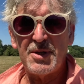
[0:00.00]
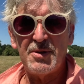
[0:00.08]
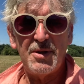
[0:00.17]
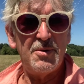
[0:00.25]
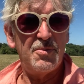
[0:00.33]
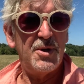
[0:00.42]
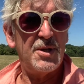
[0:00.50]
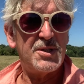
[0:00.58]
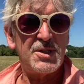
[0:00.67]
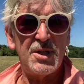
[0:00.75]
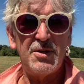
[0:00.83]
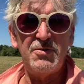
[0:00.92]
It
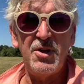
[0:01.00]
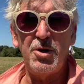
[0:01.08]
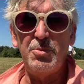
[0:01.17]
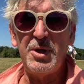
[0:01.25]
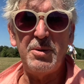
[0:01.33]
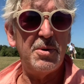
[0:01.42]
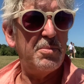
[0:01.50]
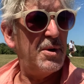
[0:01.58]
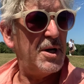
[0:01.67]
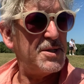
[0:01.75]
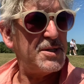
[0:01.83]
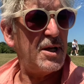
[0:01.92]
served nobody but
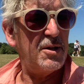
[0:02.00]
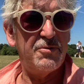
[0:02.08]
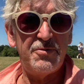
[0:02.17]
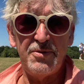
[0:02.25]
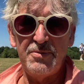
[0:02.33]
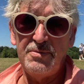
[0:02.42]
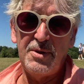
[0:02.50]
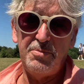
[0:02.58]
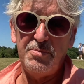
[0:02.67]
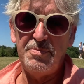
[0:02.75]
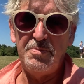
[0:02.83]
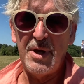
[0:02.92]
myself
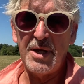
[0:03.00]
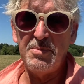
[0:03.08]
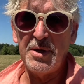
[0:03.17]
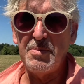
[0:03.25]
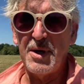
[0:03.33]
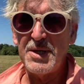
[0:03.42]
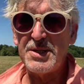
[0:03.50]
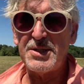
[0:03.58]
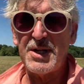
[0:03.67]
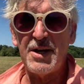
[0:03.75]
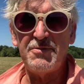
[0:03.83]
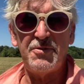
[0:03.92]
and maybe my
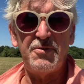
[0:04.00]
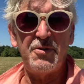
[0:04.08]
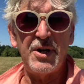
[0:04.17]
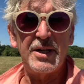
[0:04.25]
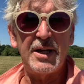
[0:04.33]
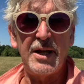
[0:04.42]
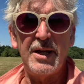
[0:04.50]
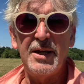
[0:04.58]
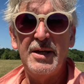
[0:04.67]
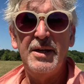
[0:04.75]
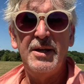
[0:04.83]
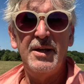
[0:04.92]
staff, frankly,
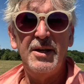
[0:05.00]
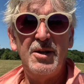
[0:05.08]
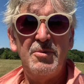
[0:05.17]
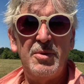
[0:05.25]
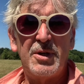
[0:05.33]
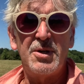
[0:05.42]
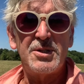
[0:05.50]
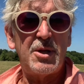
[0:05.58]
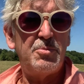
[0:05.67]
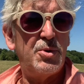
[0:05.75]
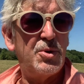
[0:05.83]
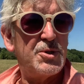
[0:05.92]
because I
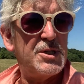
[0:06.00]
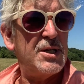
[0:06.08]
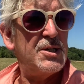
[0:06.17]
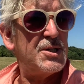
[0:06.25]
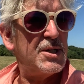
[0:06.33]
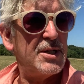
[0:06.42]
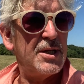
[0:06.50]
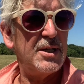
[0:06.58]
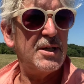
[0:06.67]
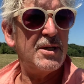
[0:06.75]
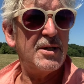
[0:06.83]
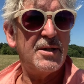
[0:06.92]
bought into
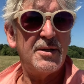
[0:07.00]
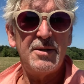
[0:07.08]
the